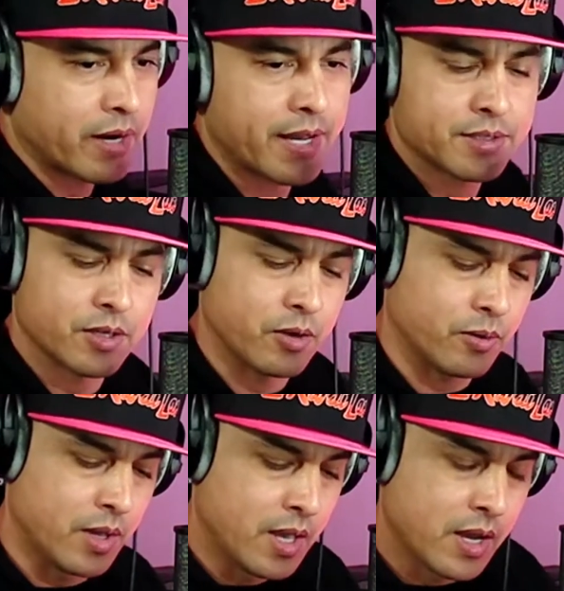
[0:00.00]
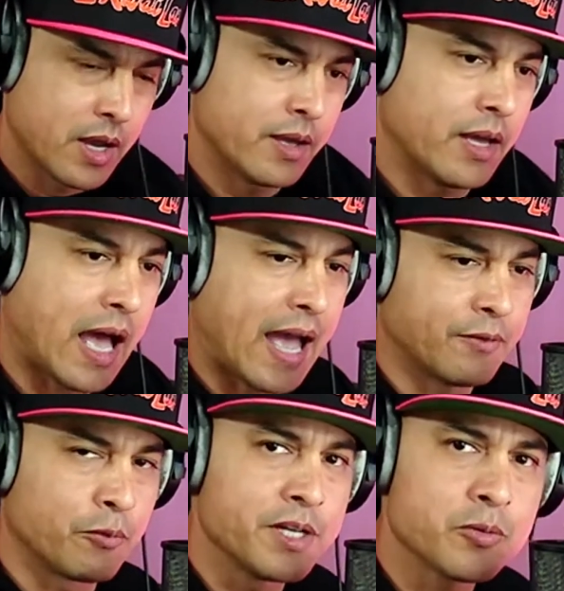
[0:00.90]
All right, so
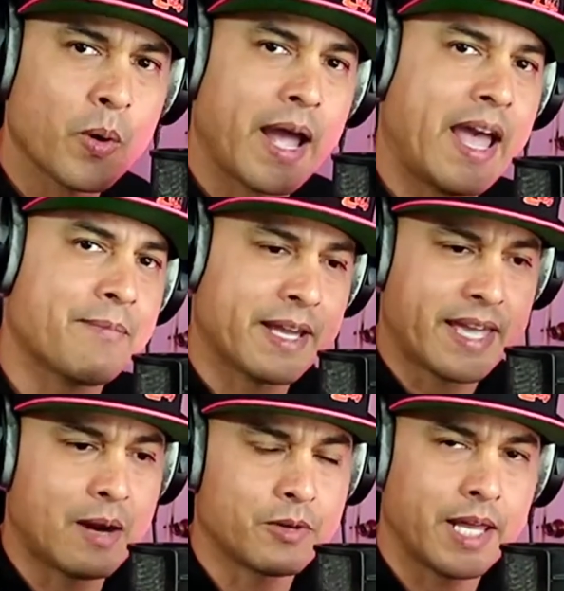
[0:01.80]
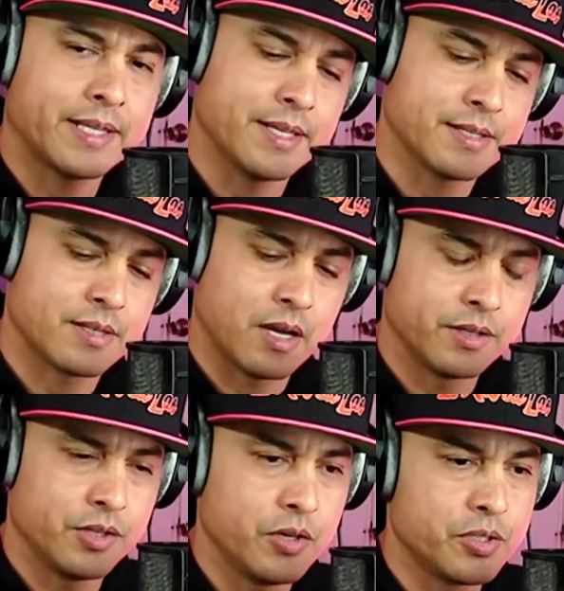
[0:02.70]
the reason why I have my camera like this
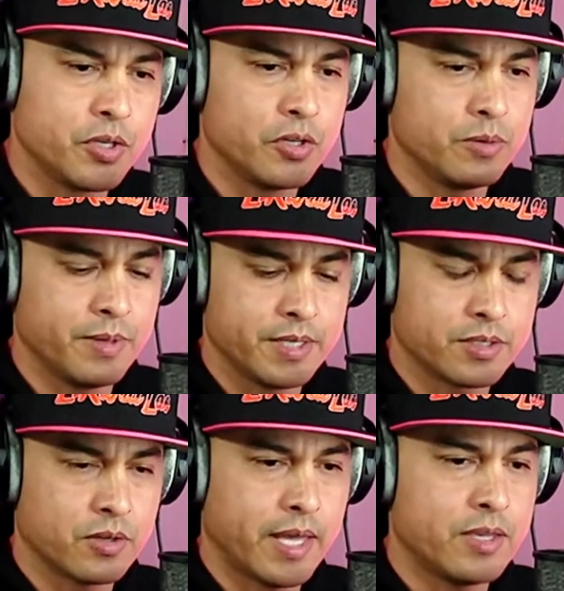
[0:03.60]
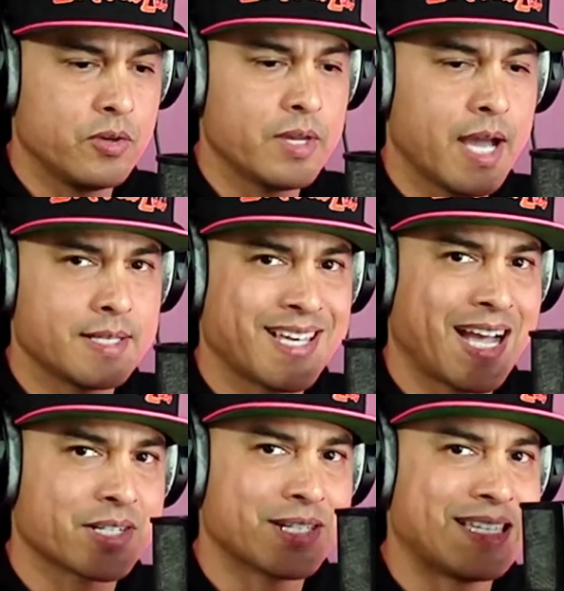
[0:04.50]
on YouTube is so that you guys
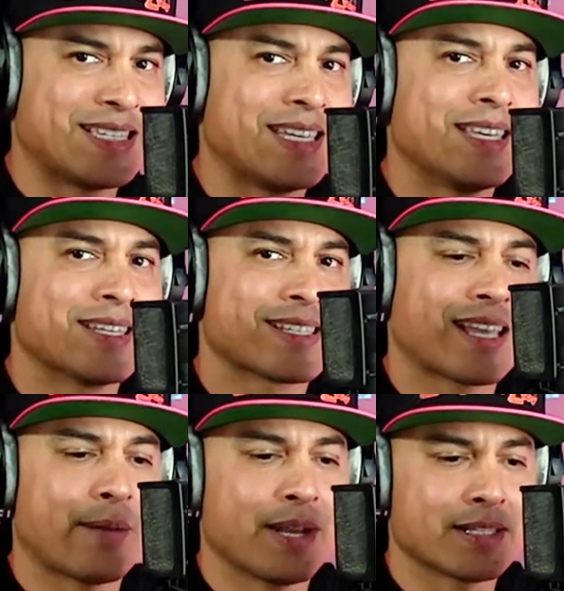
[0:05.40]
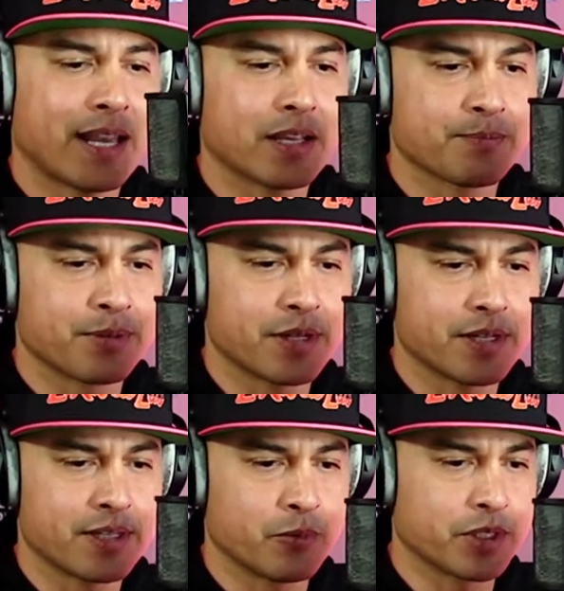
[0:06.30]
can actually see the side-by-side
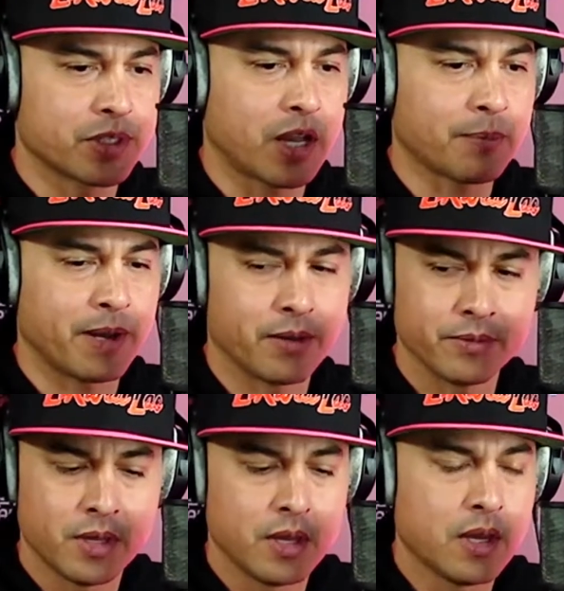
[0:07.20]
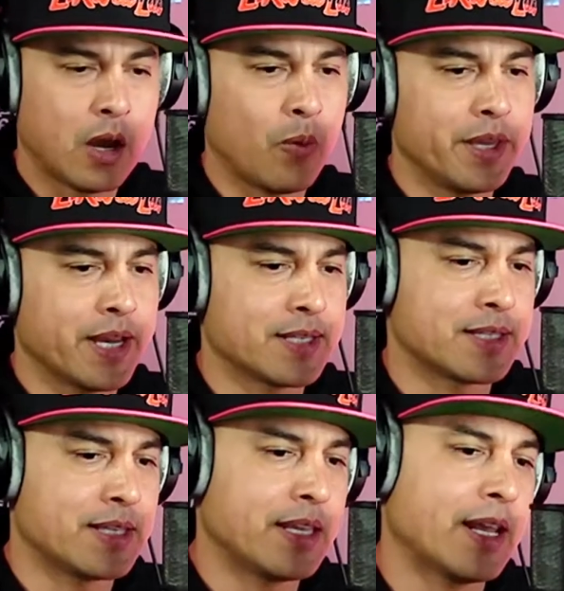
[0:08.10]
comparison with the shock mount. I want you guys
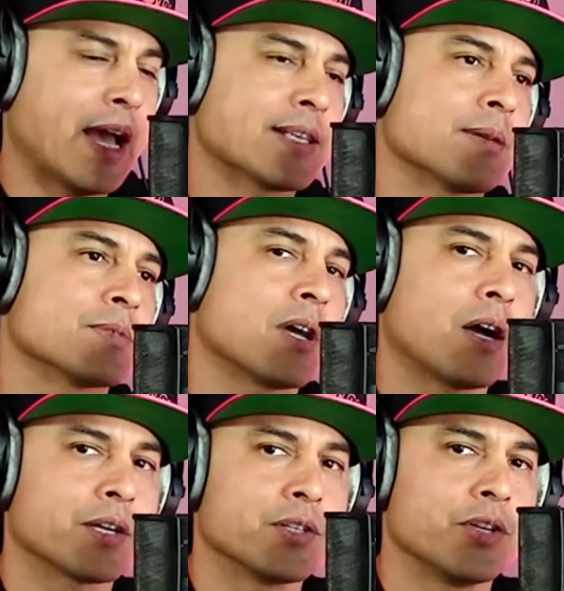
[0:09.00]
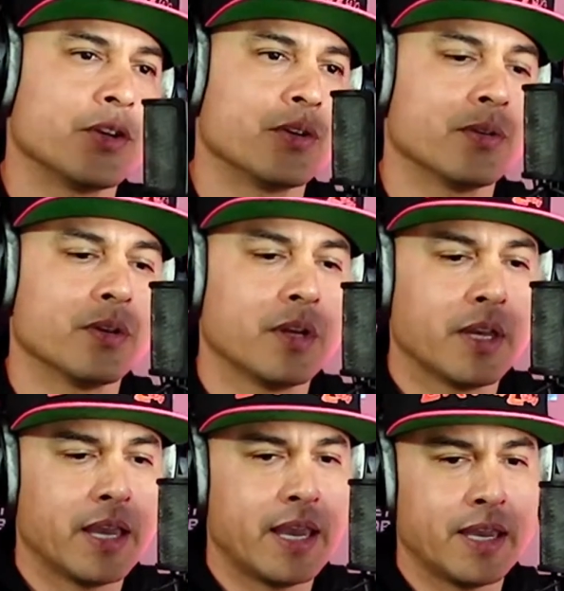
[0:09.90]
to see it as I'm talking to you,
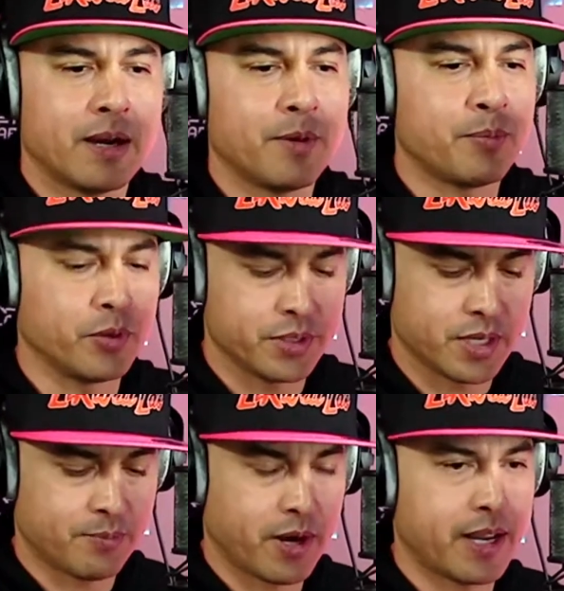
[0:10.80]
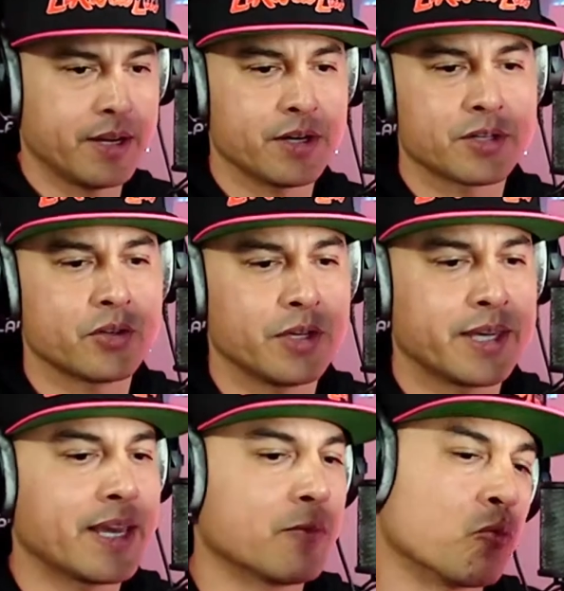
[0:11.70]
and I'm gonna pull this up right here so you
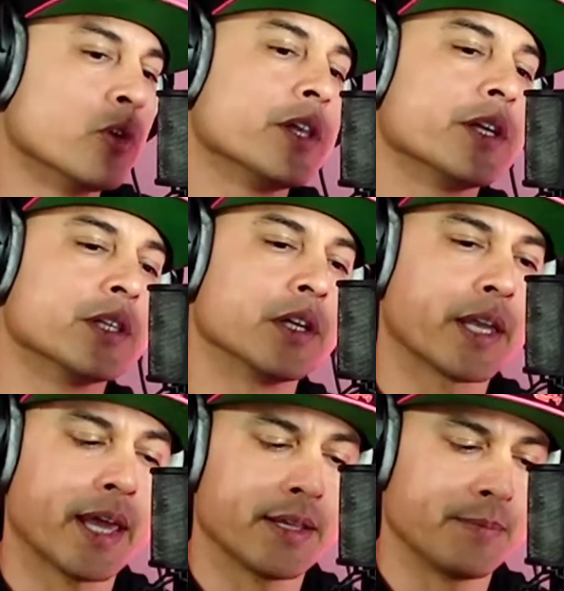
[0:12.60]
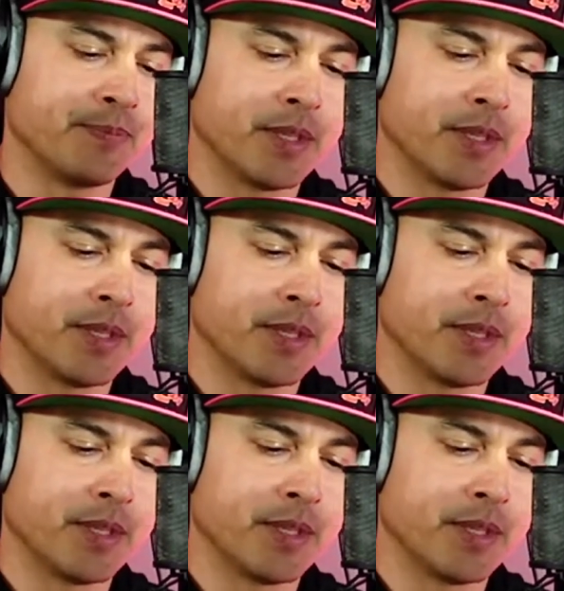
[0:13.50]
can get a really good look at it.